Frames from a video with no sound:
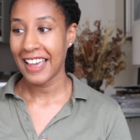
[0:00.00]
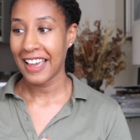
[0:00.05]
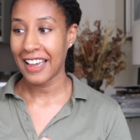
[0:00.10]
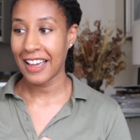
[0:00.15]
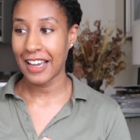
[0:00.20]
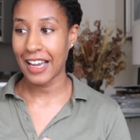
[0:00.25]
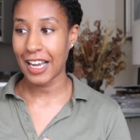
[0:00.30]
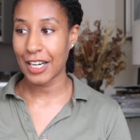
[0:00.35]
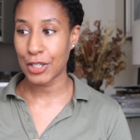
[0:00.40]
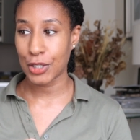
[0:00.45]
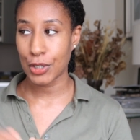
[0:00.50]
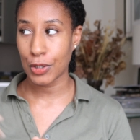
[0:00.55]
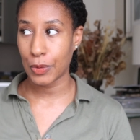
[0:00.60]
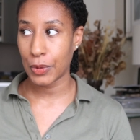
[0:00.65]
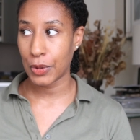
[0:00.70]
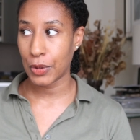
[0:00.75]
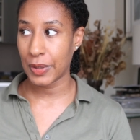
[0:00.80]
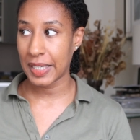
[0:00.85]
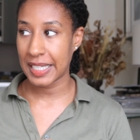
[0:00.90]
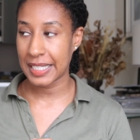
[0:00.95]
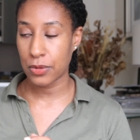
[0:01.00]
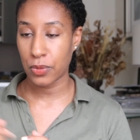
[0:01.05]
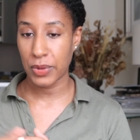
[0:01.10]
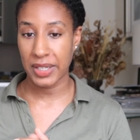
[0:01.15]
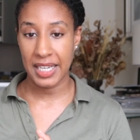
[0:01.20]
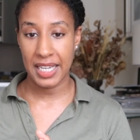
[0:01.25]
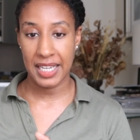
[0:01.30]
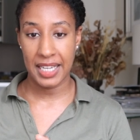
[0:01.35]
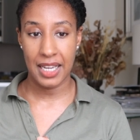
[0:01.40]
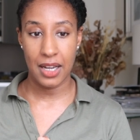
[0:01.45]
I'll show you it
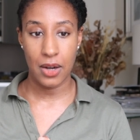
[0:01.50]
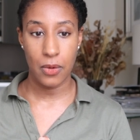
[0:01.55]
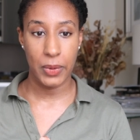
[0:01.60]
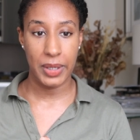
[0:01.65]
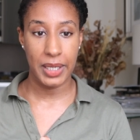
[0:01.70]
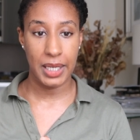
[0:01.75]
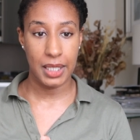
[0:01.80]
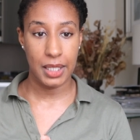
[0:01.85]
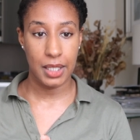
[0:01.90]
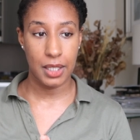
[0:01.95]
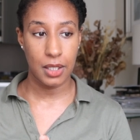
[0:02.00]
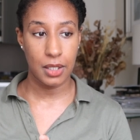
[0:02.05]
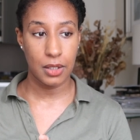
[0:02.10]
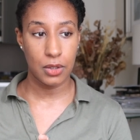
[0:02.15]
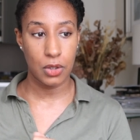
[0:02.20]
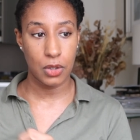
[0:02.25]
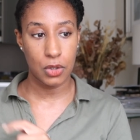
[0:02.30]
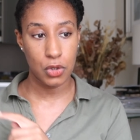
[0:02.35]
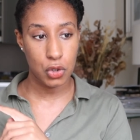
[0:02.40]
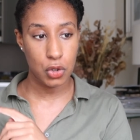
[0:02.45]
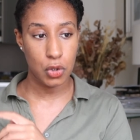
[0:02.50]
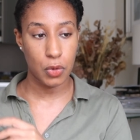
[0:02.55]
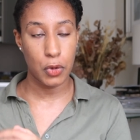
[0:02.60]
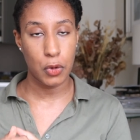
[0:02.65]
when I show